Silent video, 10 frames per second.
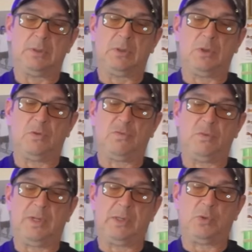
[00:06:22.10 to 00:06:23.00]
Go
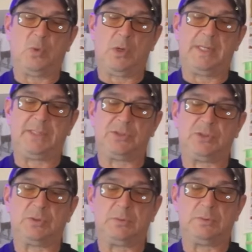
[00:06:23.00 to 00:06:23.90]
through there
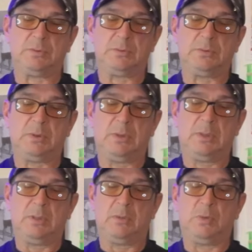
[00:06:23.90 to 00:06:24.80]
twice.
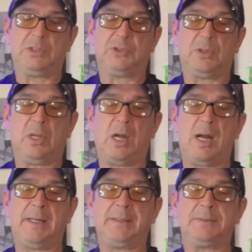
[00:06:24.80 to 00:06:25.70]
Wet your
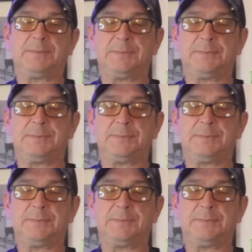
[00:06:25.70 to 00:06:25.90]
line.